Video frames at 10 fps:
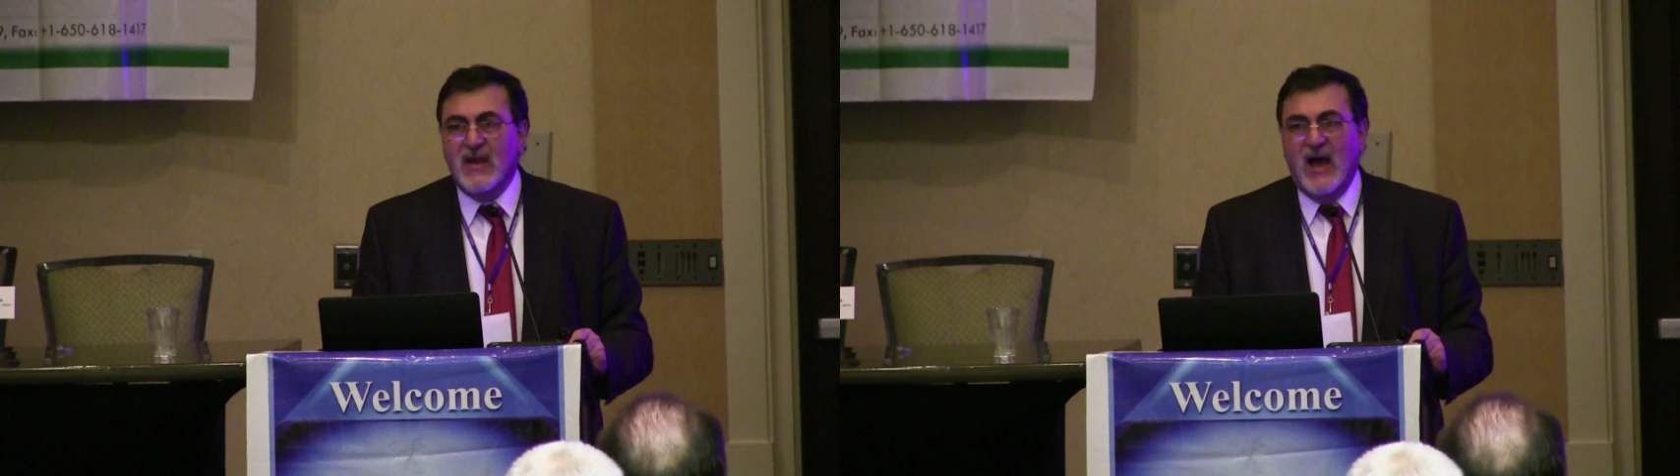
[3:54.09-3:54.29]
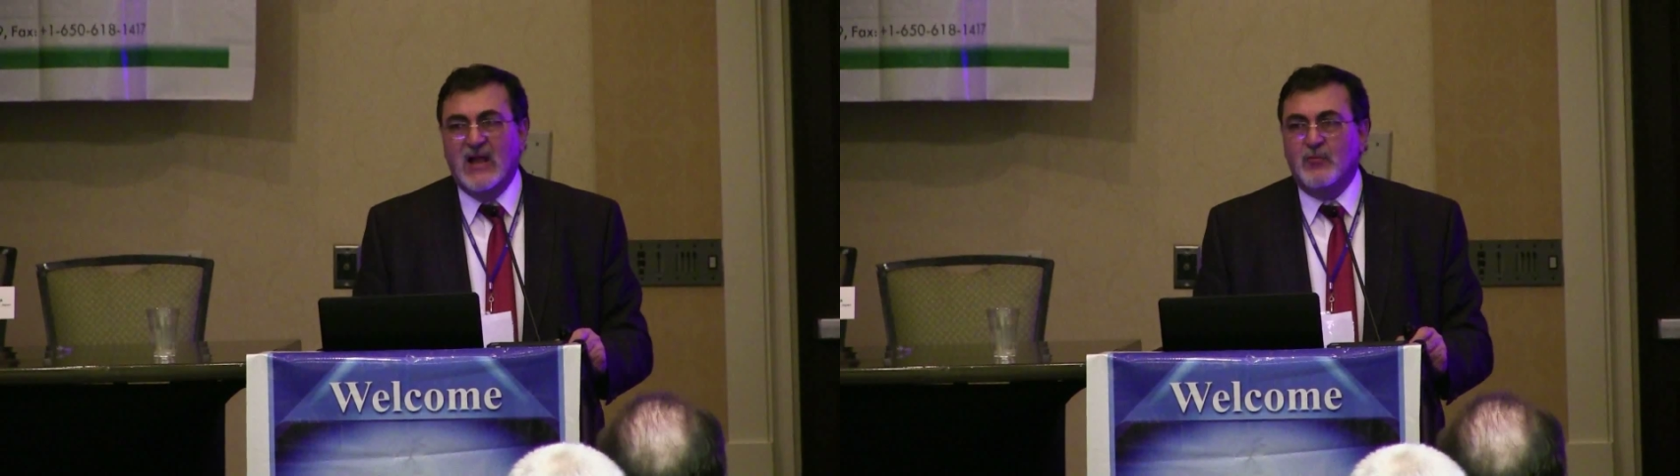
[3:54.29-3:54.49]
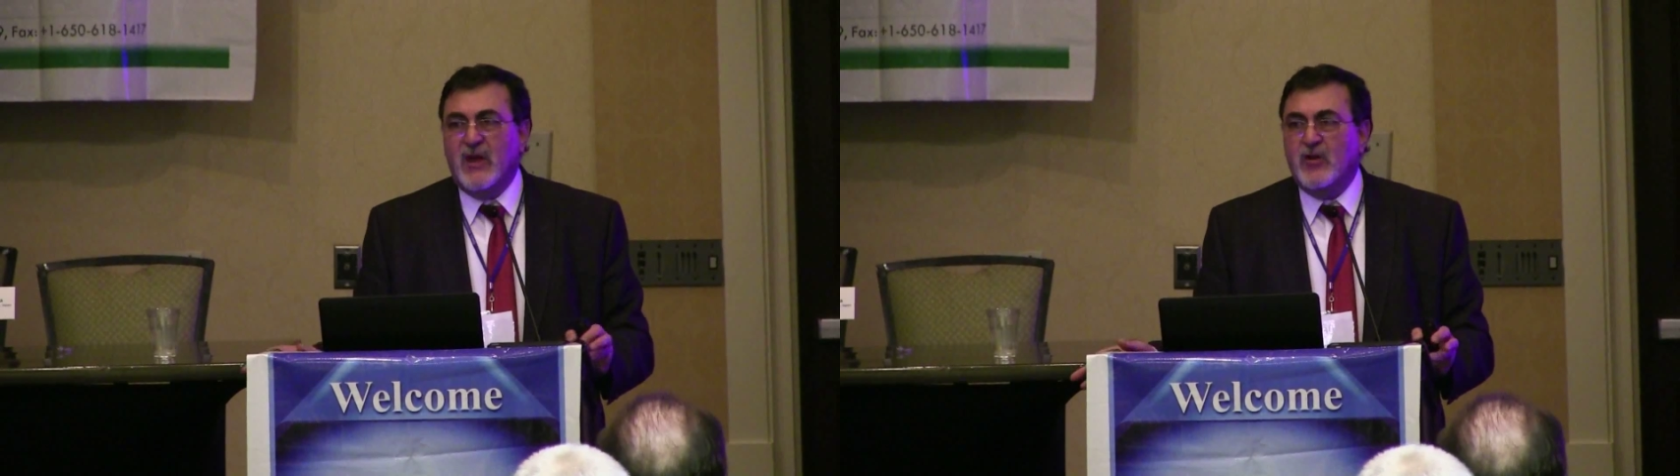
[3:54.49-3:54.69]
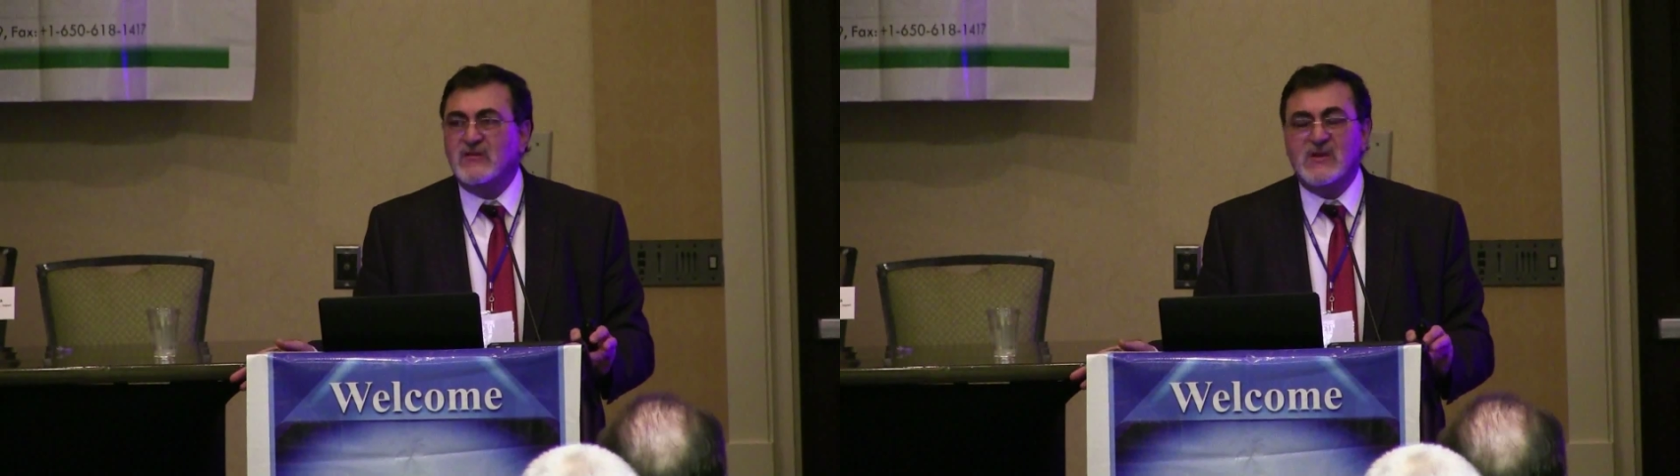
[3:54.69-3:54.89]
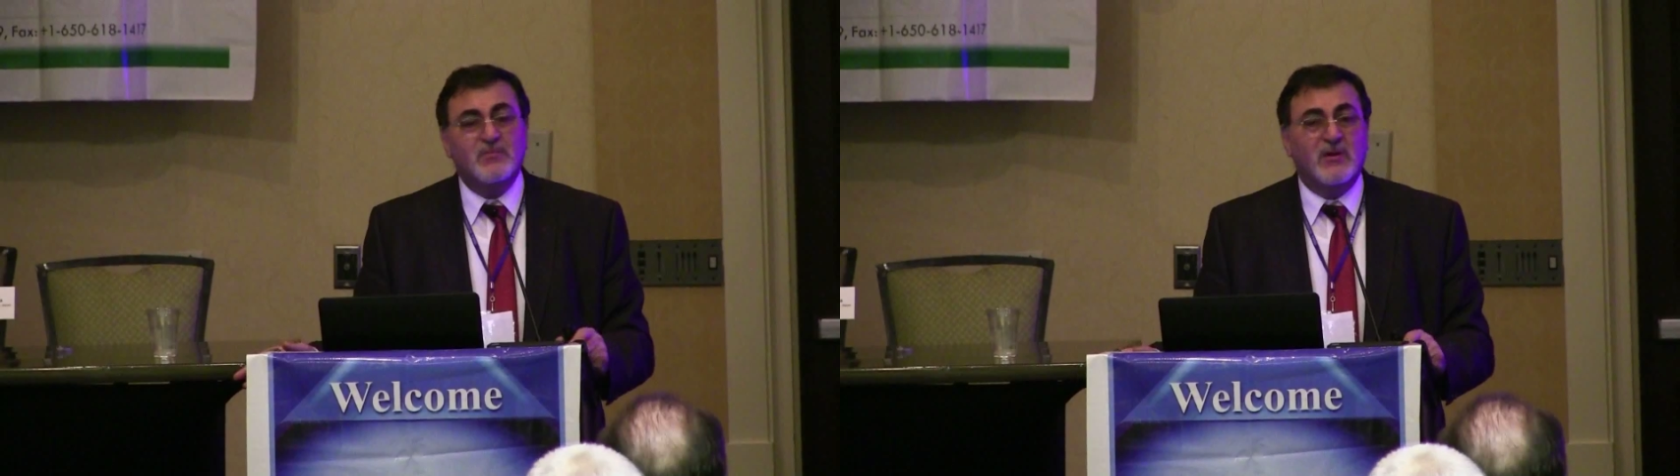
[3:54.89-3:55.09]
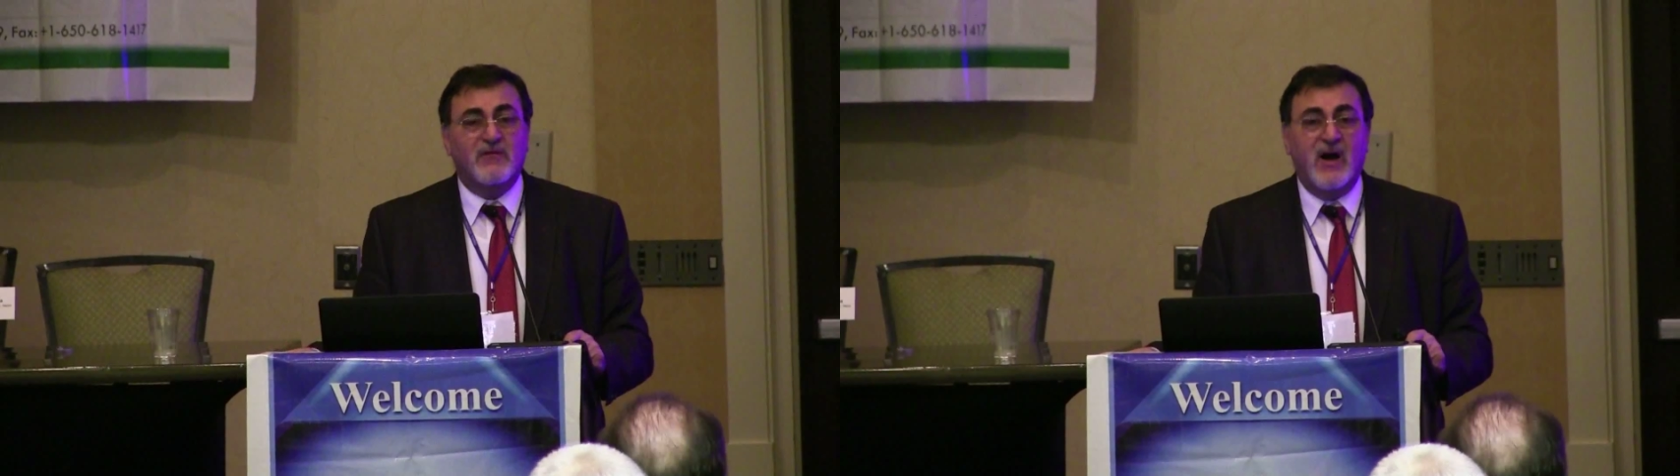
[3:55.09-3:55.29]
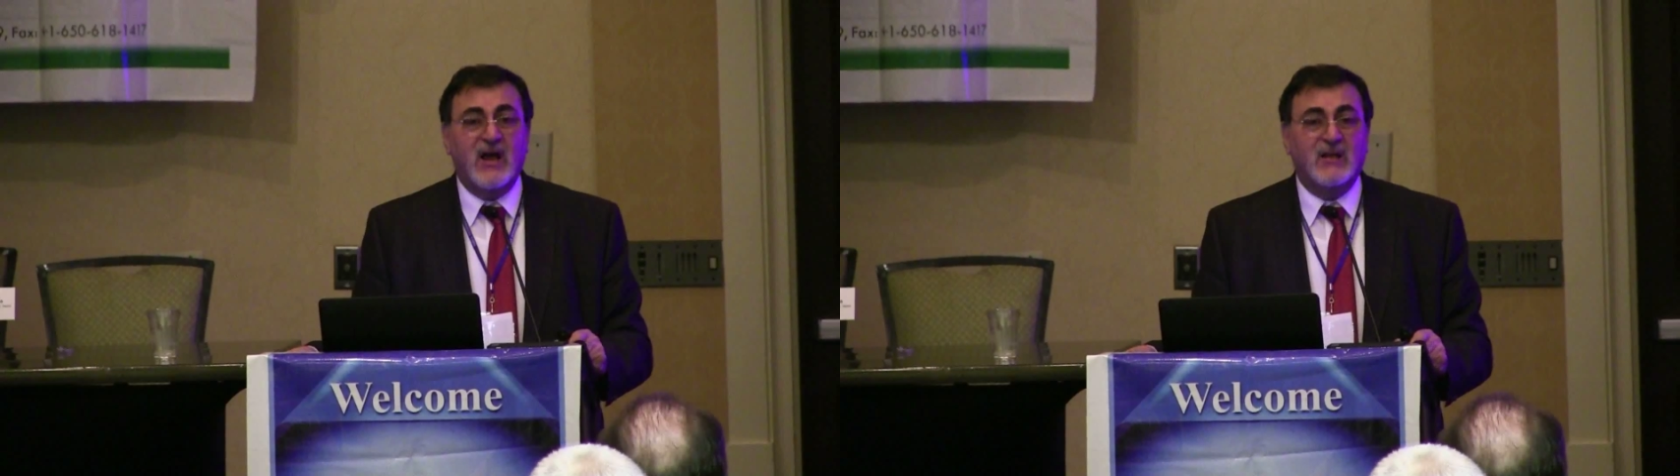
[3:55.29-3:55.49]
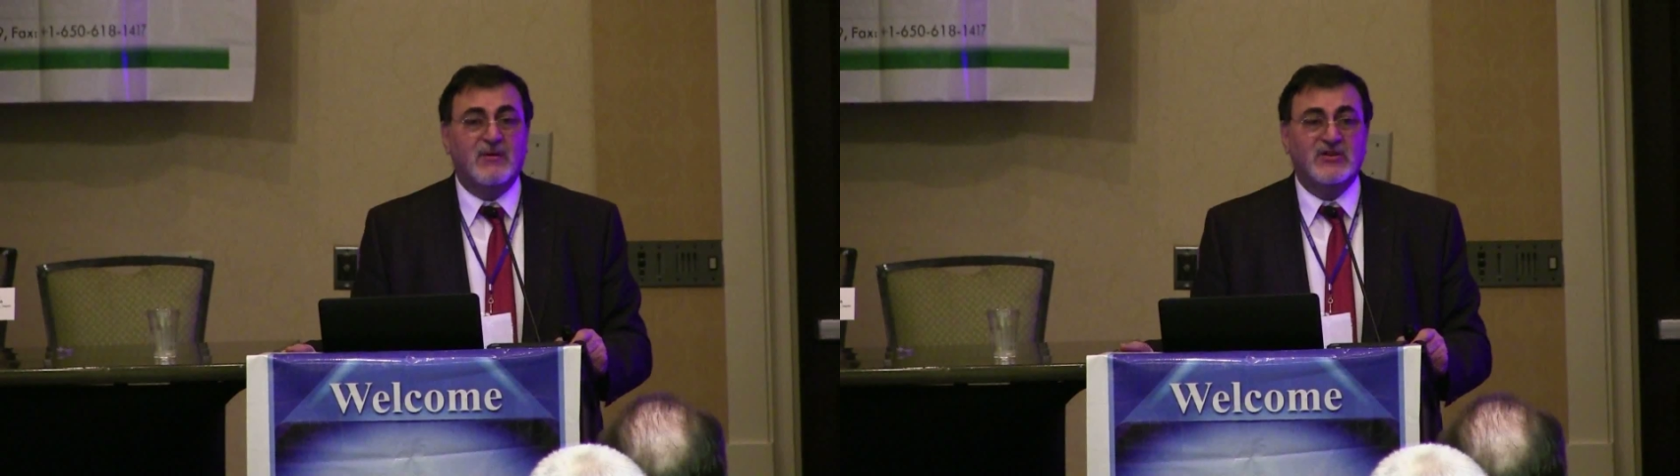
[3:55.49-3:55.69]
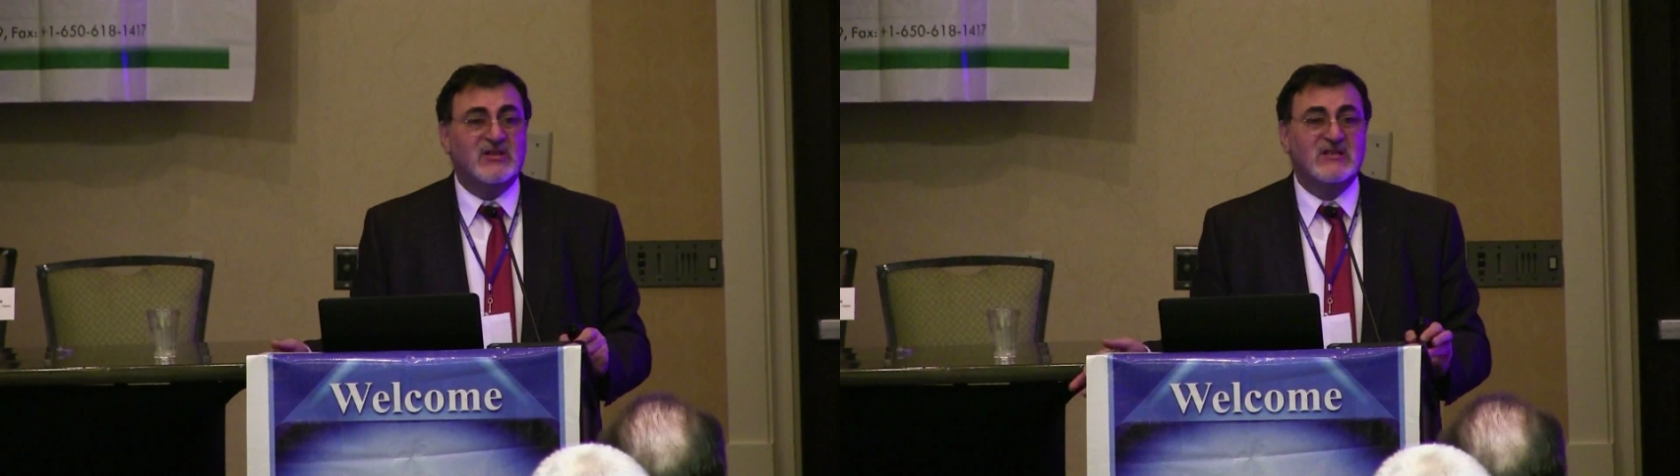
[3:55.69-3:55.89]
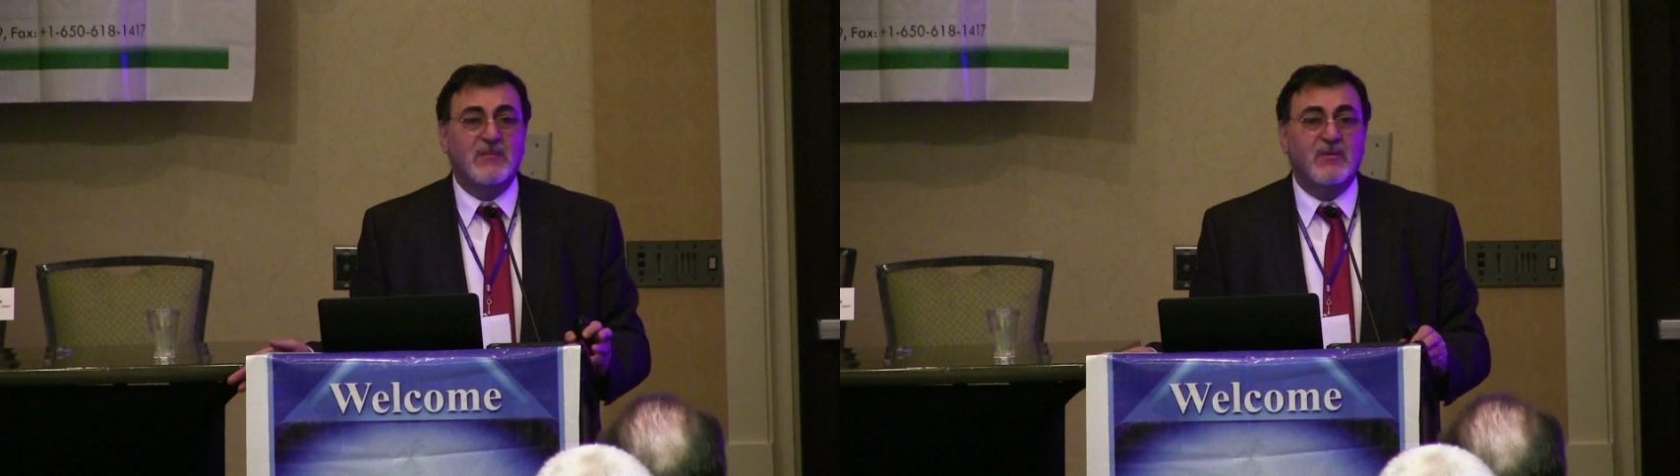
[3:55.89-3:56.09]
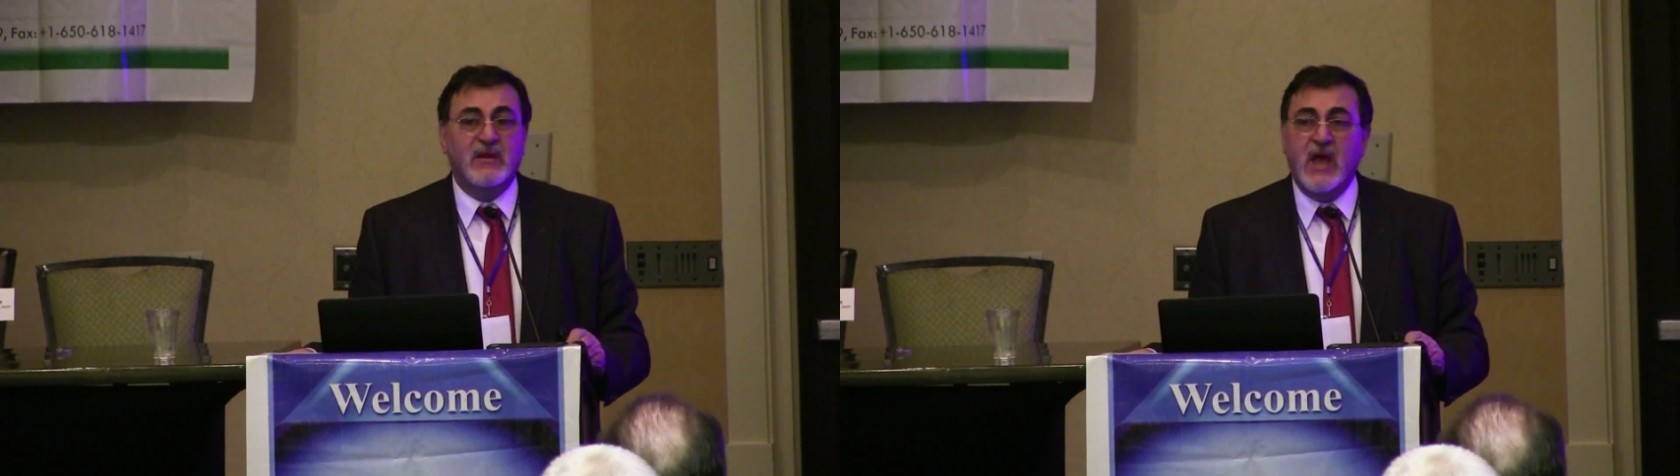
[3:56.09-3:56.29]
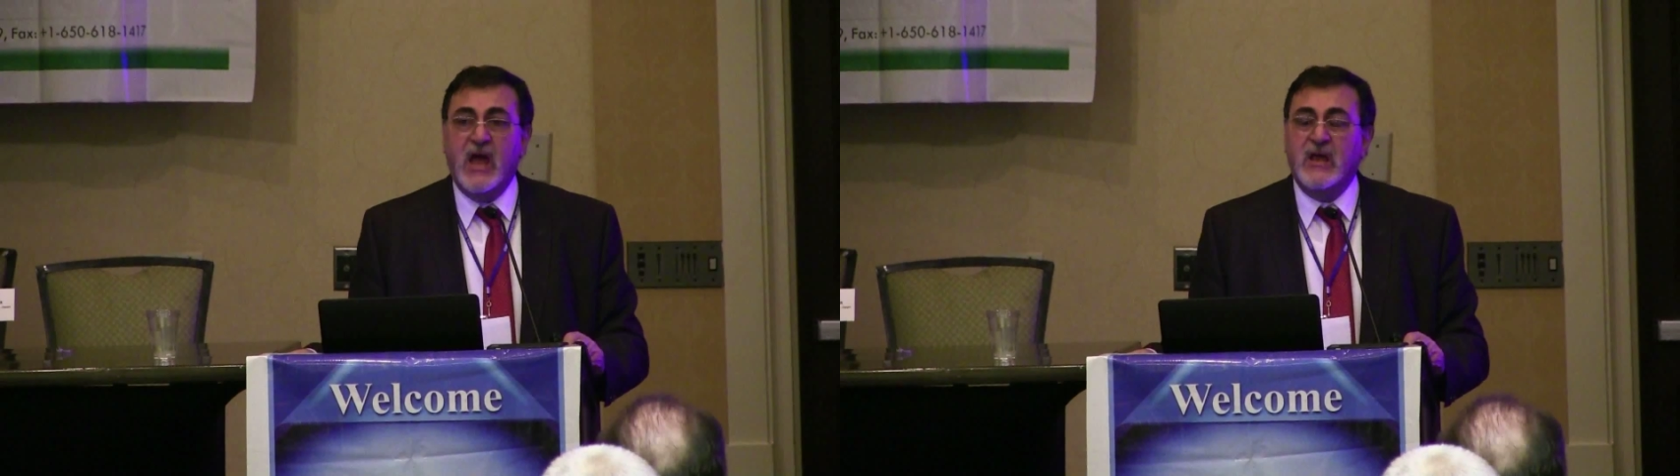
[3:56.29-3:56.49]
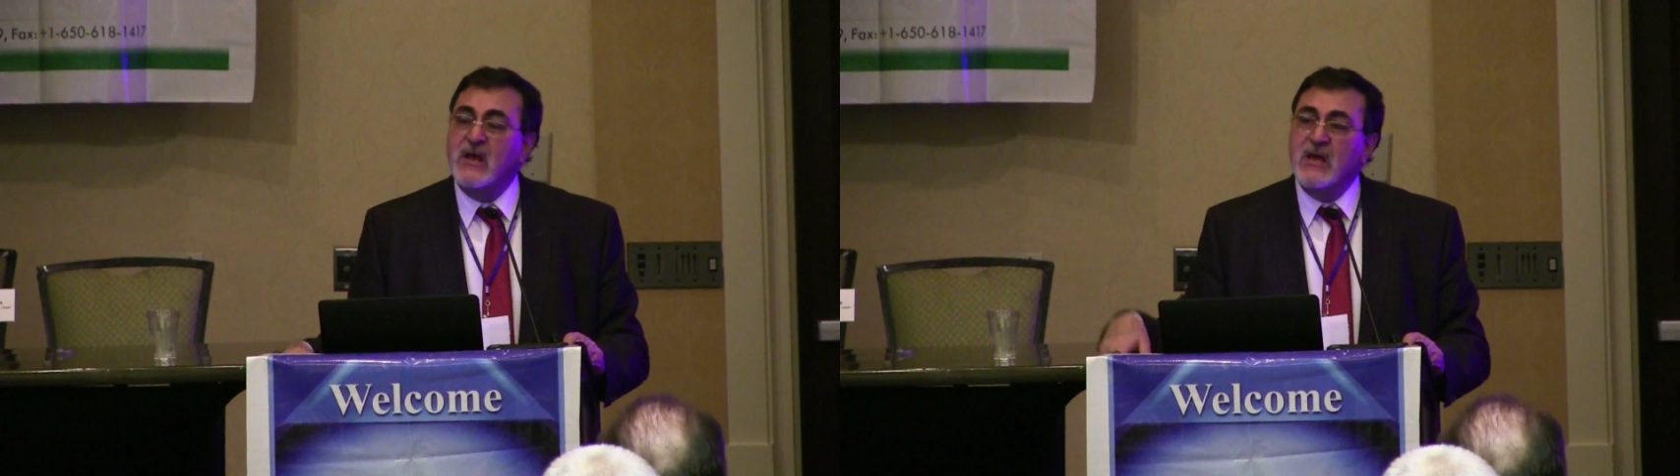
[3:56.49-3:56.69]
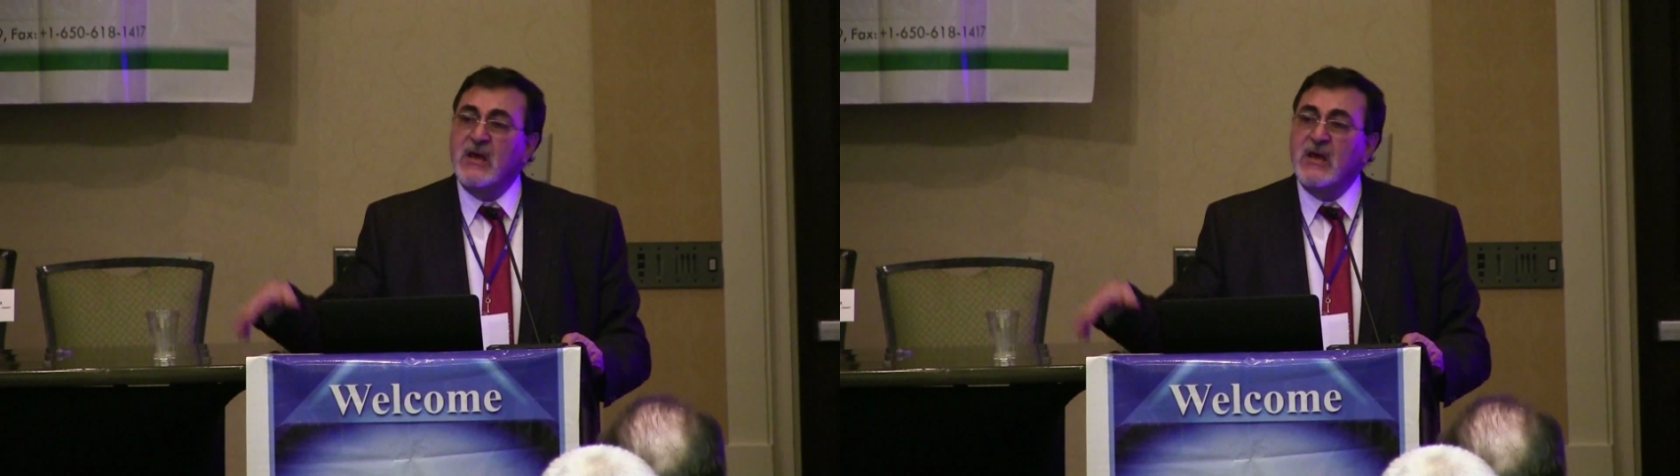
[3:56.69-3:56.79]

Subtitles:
and we cannot simplify it by just sampling, hey,